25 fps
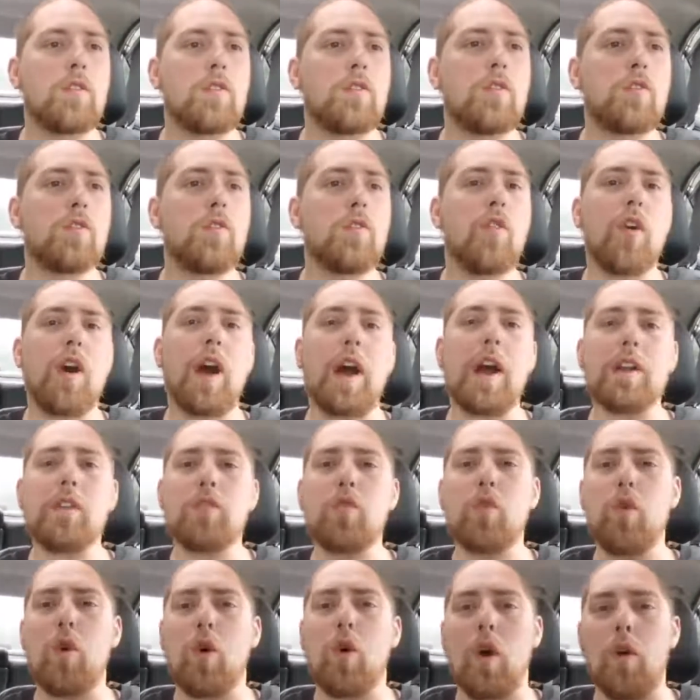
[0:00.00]
Try
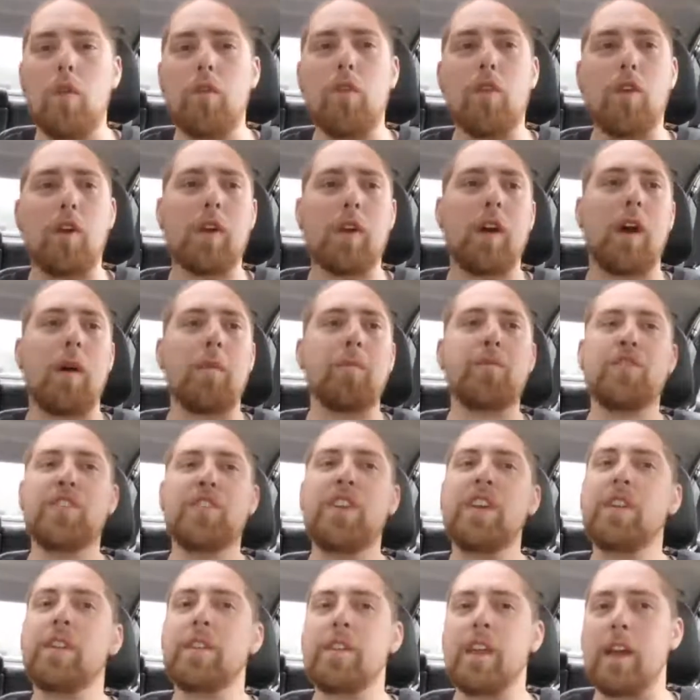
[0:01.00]
to overcome
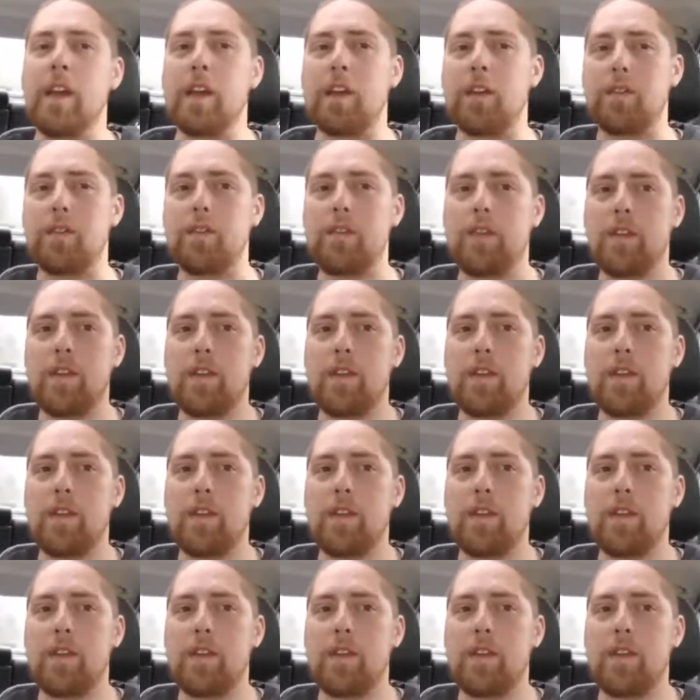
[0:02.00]
cheat days.